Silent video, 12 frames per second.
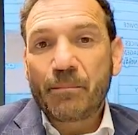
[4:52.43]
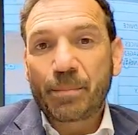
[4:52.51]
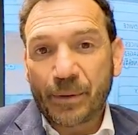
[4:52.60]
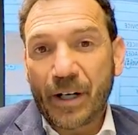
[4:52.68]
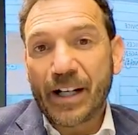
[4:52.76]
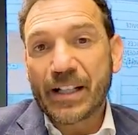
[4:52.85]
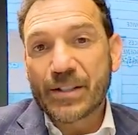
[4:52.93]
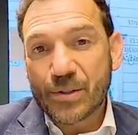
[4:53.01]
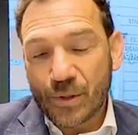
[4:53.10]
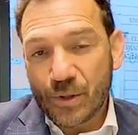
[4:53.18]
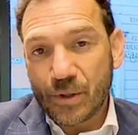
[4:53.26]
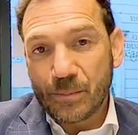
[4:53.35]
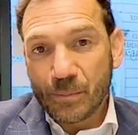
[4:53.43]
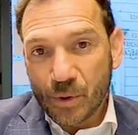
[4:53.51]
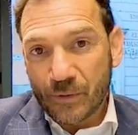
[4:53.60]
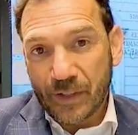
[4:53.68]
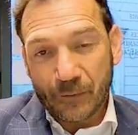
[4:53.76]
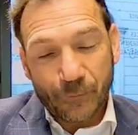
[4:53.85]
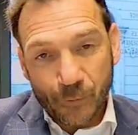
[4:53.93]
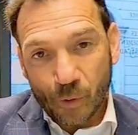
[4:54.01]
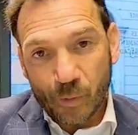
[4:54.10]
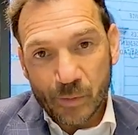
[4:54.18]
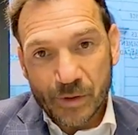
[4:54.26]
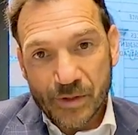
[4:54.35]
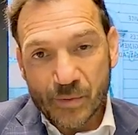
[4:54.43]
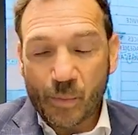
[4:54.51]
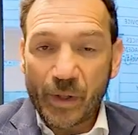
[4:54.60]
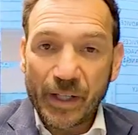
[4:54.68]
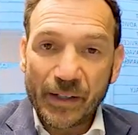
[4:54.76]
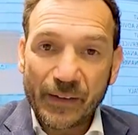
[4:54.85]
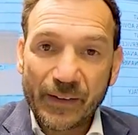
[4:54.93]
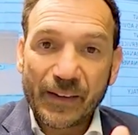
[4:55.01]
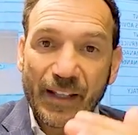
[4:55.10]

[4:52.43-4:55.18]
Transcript: prior to you moving forward with